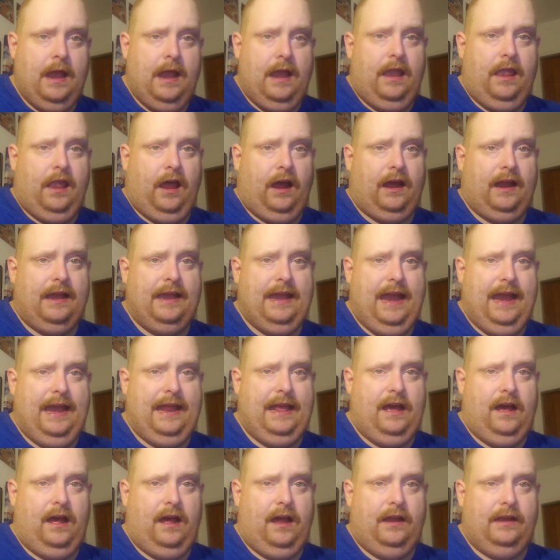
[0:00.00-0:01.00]
Le
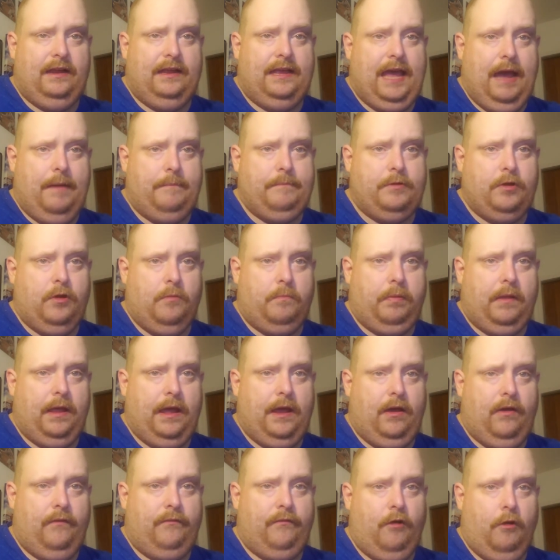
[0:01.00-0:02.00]
Canadien kept their
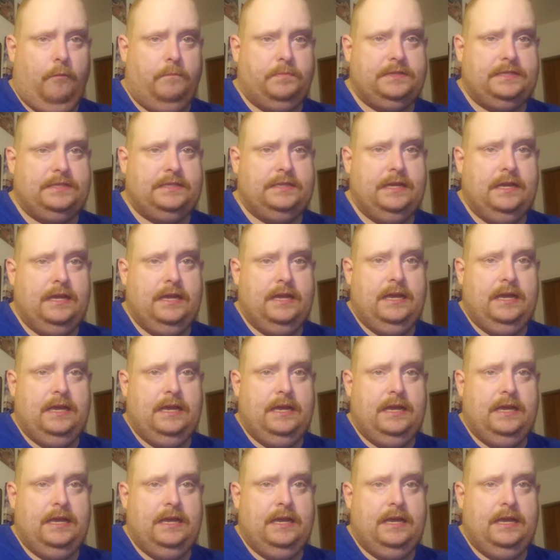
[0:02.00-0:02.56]
playoff hopes